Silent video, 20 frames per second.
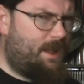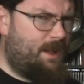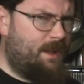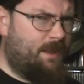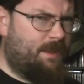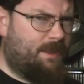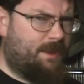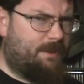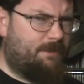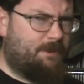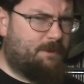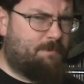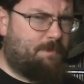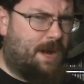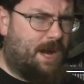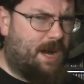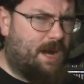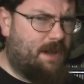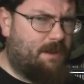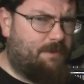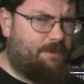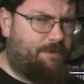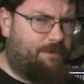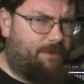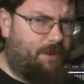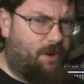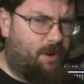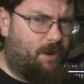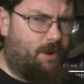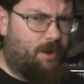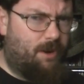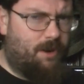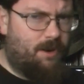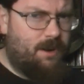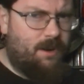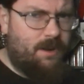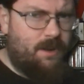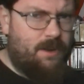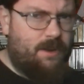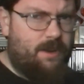I think it was by four
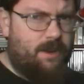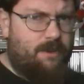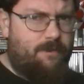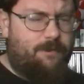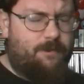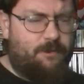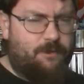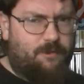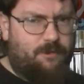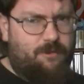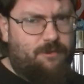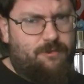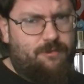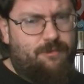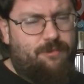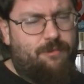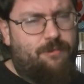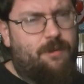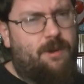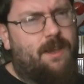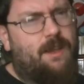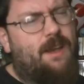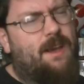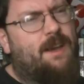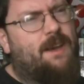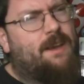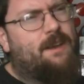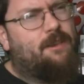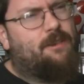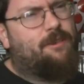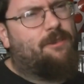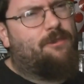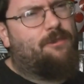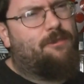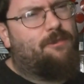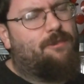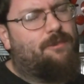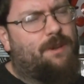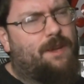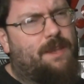for tw- uh,
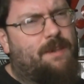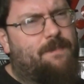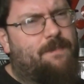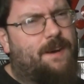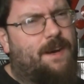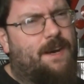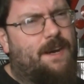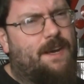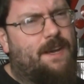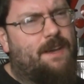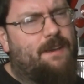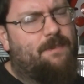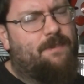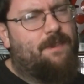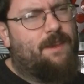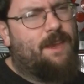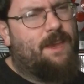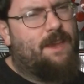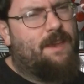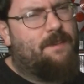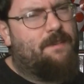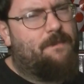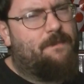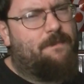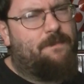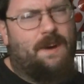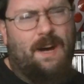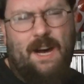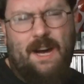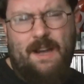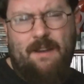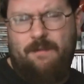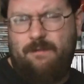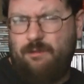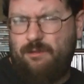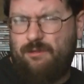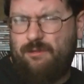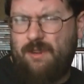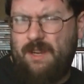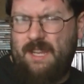25 and 5 for
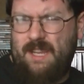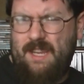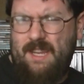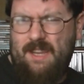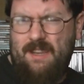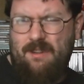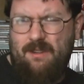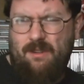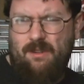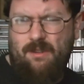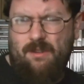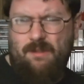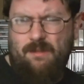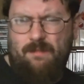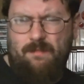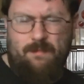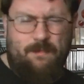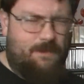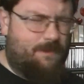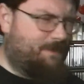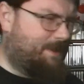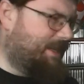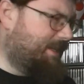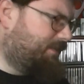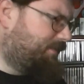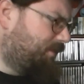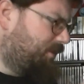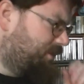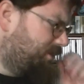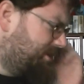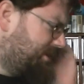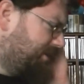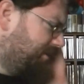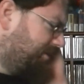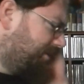20 or vice versa or